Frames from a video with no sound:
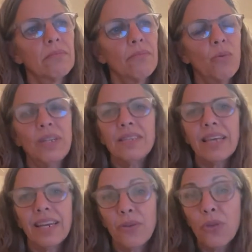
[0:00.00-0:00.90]
what is
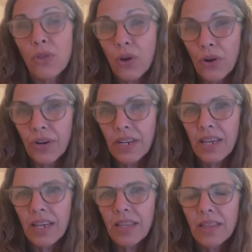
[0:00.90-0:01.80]
that
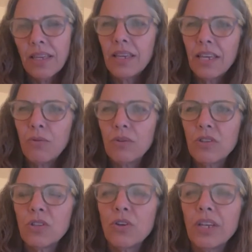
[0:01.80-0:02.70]
authority that he
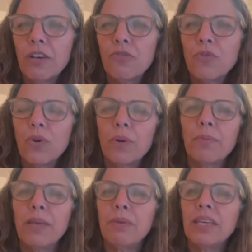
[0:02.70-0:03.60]
was looking for?
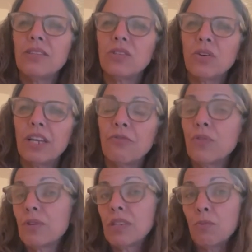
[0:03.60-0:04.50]
Maybe he's looking
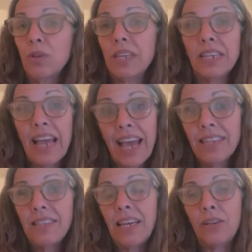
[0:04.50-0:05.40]
for someone that
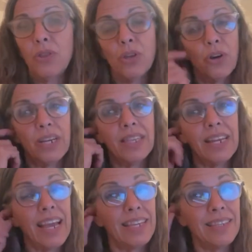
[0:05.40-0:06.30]
has that authority,
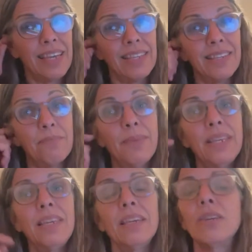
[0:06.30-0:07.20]
that has that
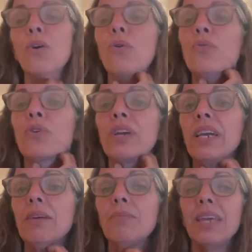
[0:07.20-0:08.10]
dominion over
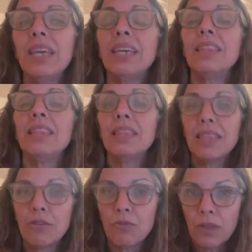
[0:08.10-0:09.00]
him in
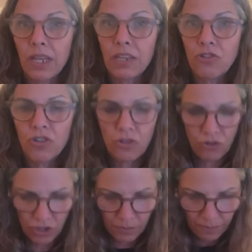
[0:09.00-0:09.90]
the
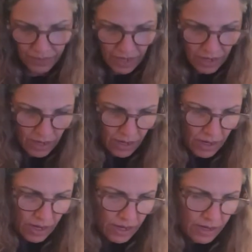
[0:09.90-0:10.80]
relationship.
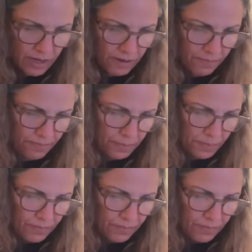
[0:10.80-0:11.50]
But